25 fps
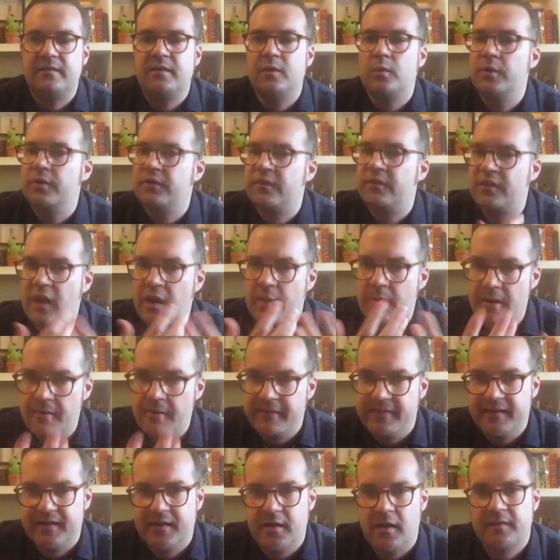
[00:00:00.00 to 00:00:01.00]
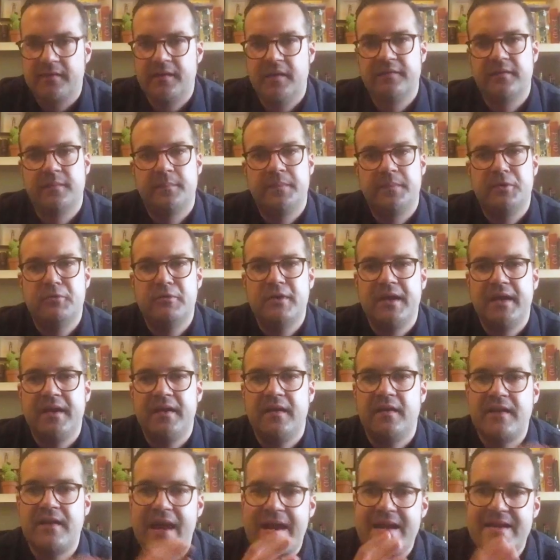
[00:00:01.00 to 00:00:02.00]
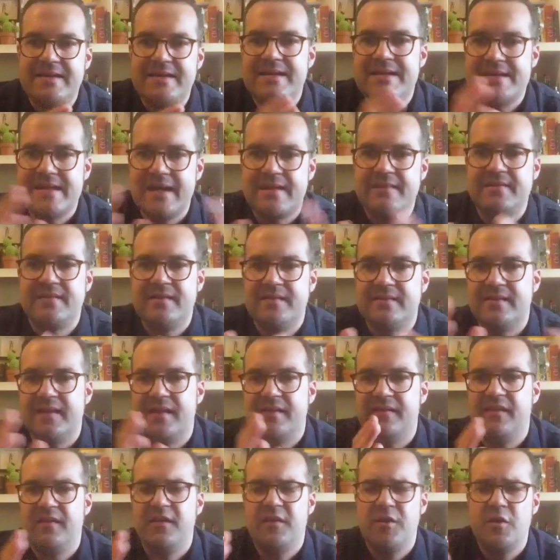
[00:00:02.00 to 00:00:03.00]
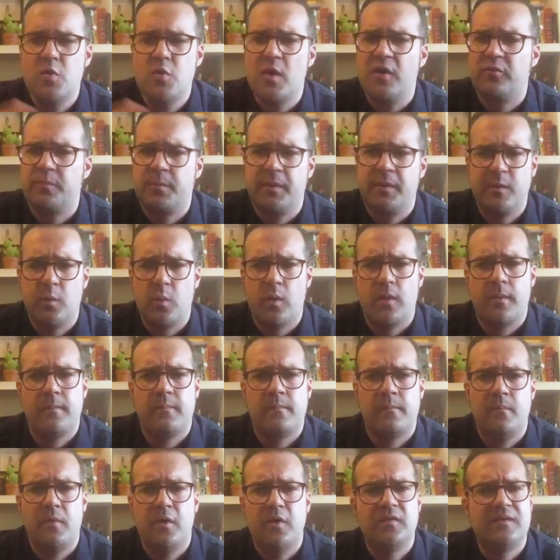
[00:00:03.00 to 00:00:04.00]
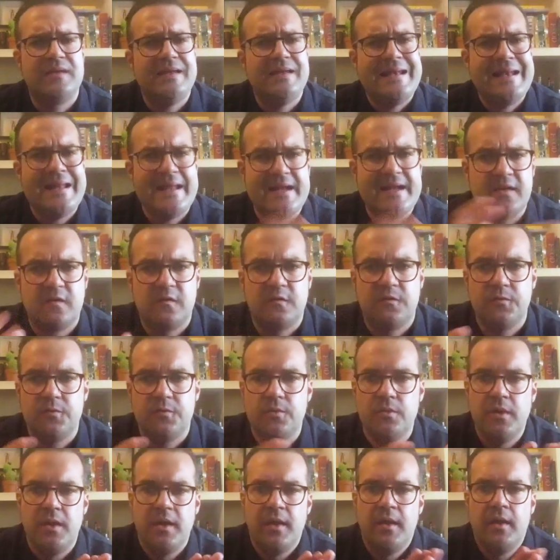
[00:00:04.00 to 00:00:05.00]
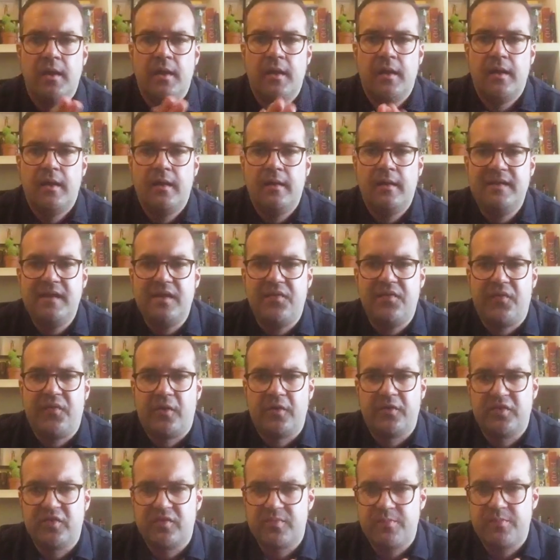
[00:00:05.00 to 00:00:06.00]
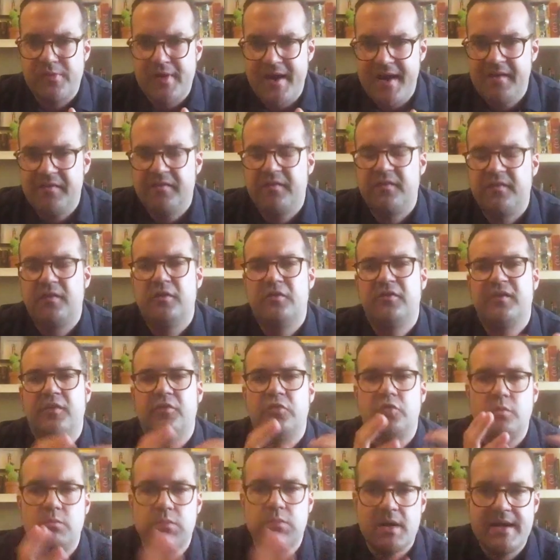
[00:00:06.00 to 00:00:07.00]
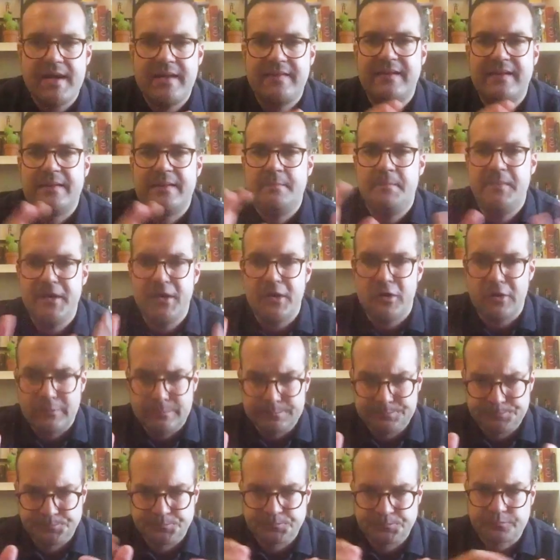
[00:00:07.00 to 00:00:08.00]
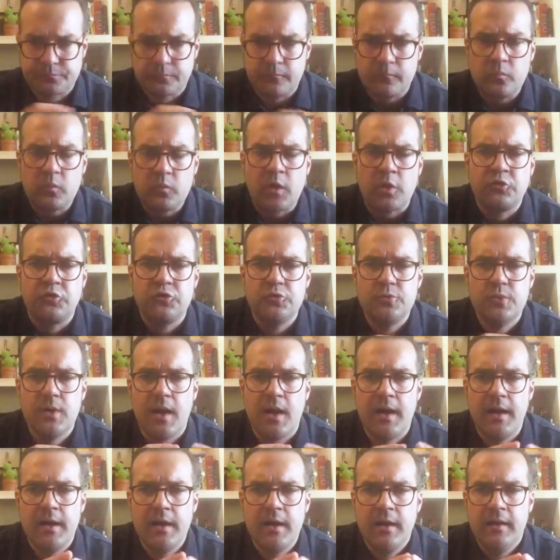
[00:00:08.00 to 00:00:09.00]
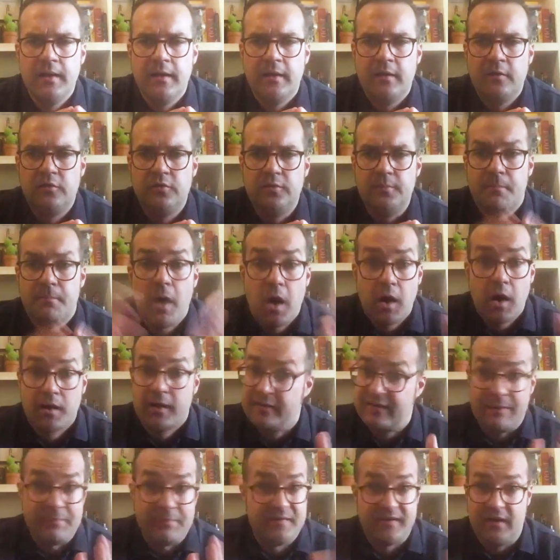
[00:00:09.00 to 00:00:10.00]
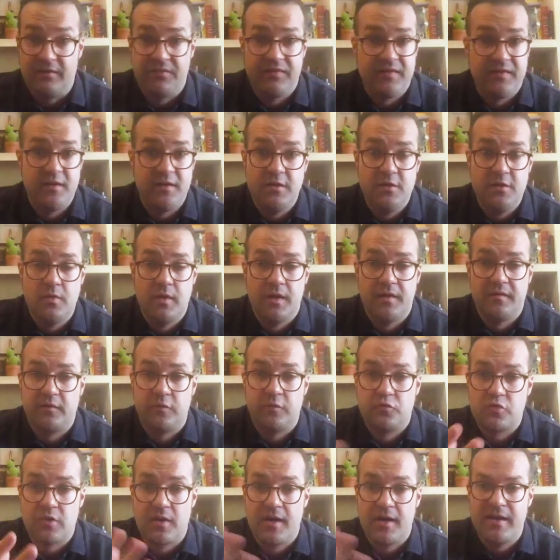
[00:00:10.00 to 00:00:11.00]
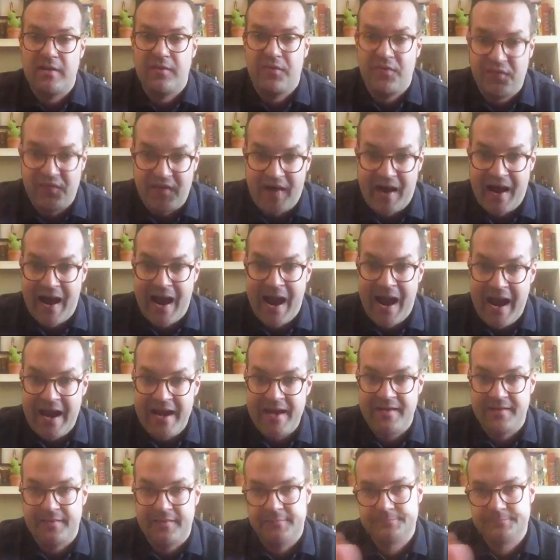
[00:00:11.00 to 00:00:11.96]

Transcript: There were some cocktails appearing in the nineteen tens in the U S, but they were mostly linked to the efforts of brands such as Dubonnet and Beer to uh, to market themselves in the U S, to try and find